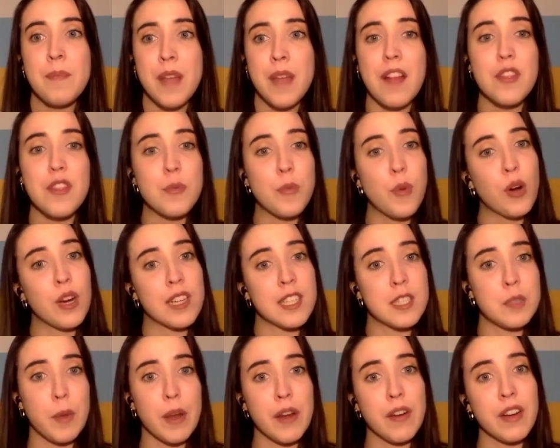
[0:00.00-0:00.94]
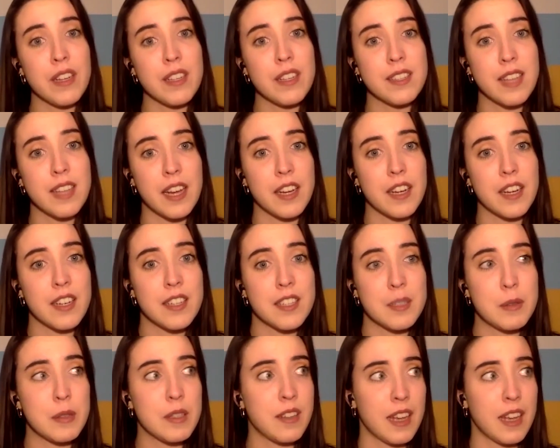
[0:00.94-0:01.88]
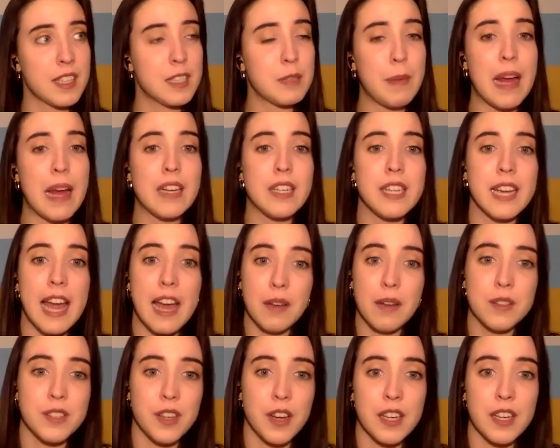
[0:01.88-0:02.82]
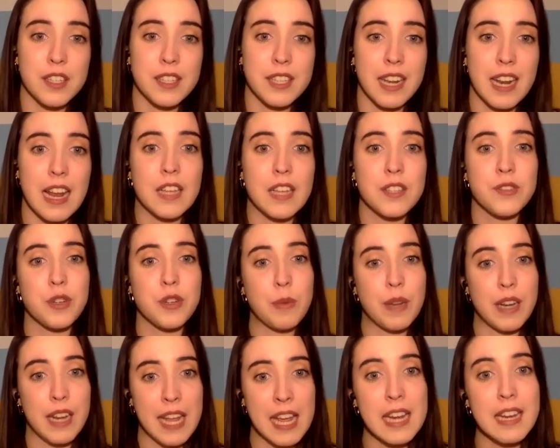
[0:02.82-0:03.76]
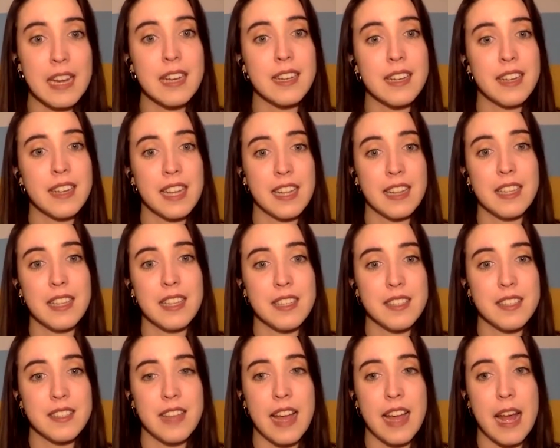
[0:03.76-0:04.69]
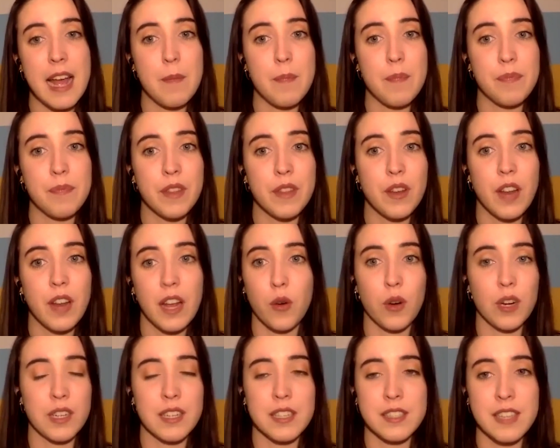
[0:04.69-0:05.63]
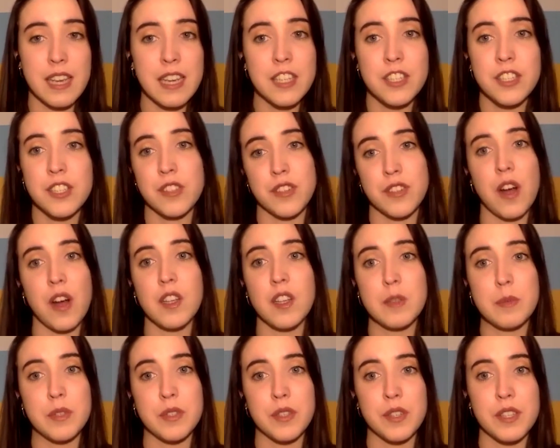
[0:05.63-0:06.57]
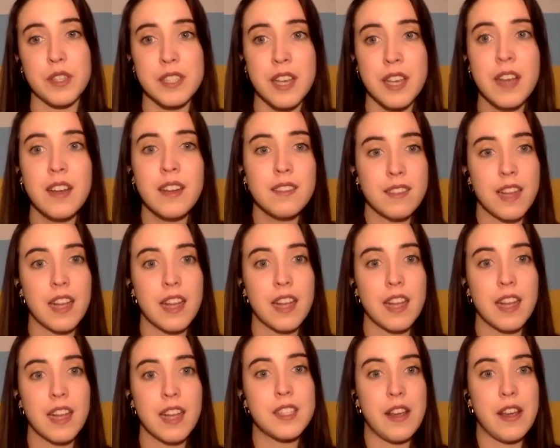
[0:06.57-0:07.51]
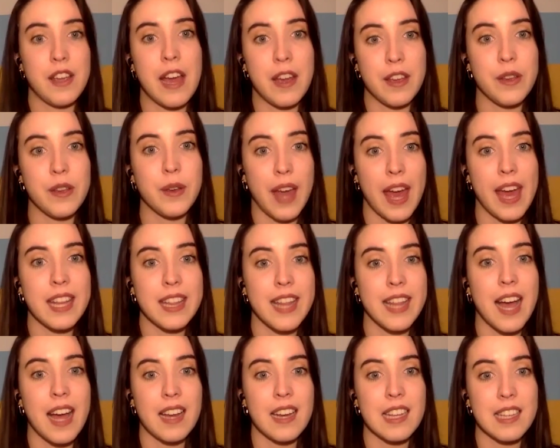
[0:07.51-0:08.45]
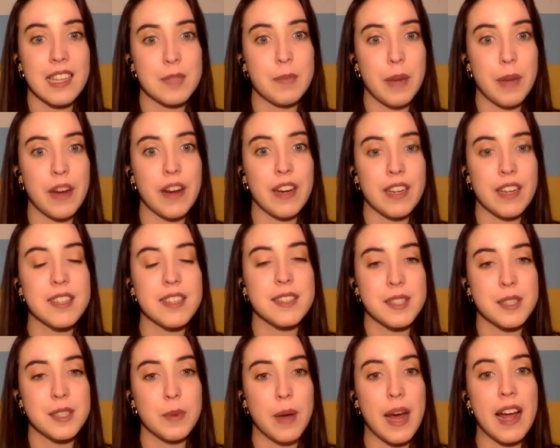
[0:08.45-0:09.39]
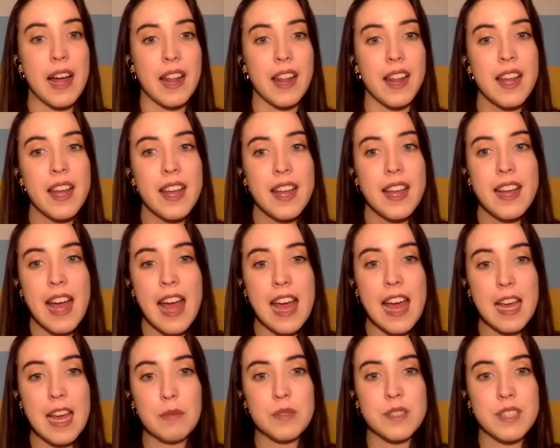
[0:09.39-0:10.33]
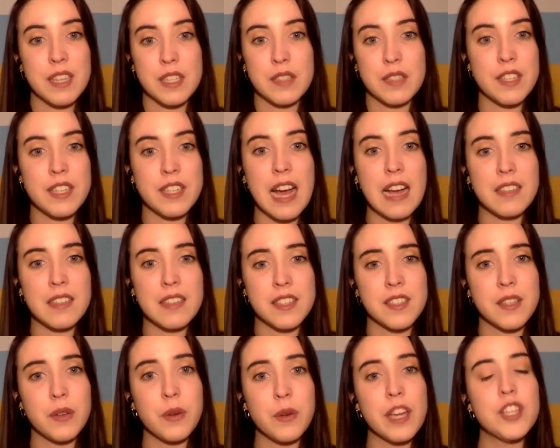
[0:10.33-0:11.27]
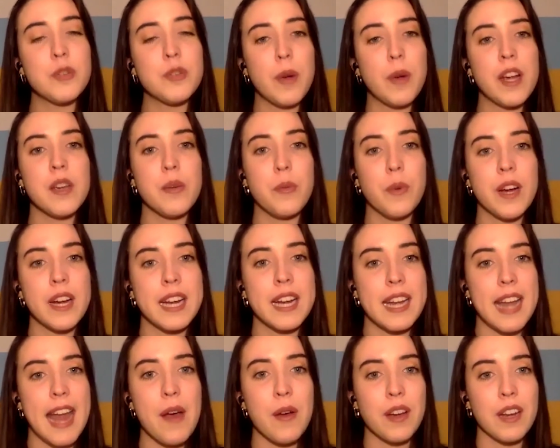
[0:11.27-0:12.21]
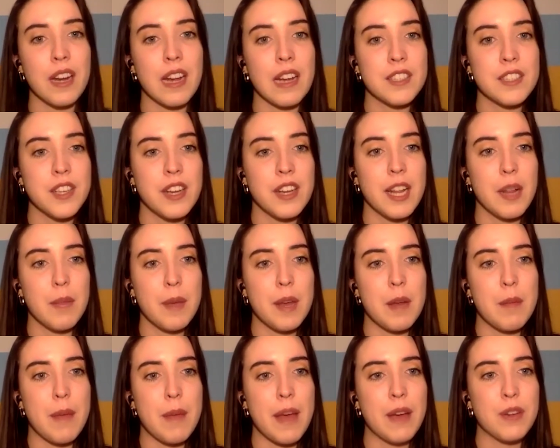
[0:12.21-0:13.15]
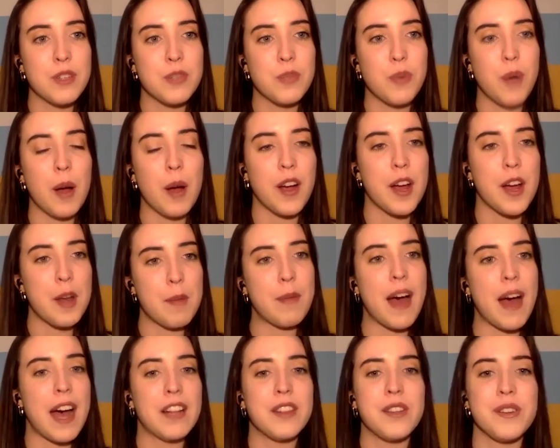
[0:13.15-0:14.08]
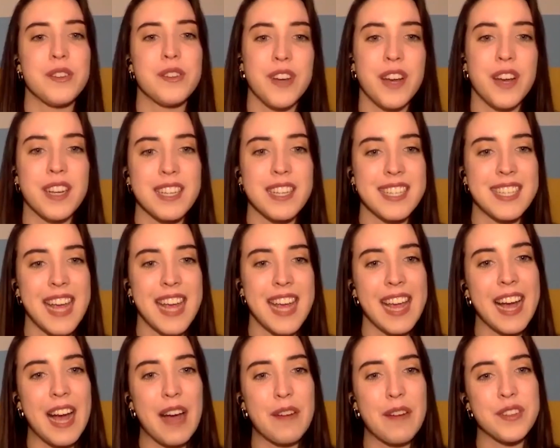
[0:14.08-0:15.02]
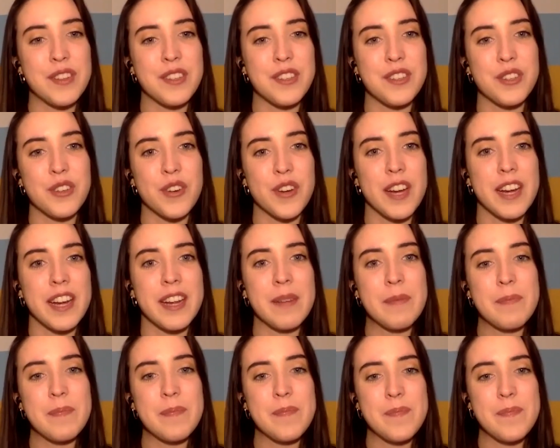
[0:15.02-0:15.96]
And the more experience that you're like spending outside of the classroom and in these like organizations or hospitals, that's how you gain that experience as well. So that's fantastic. So Keisha, where are you working now? Can I ask you a little bit about what kind of path you decided to take after the degree?